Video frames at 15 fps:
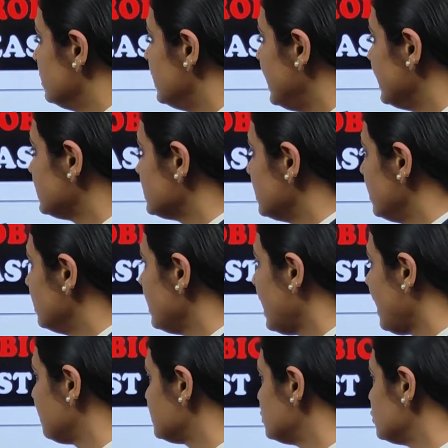Next, in the
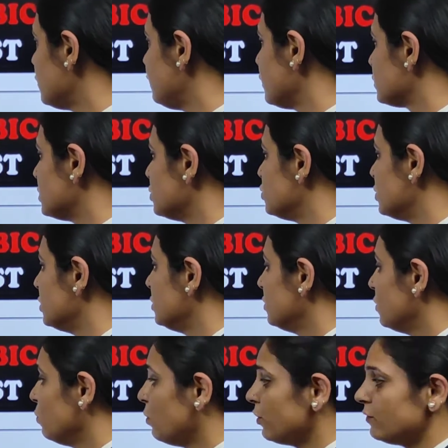absence of oxygen,
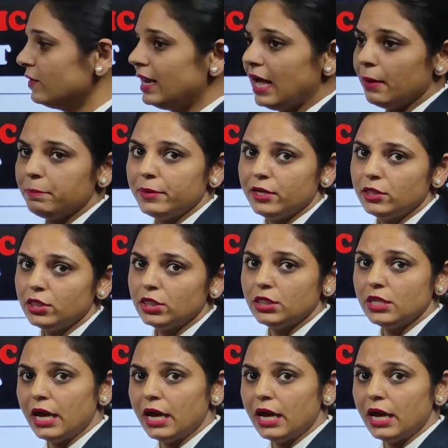what will happen?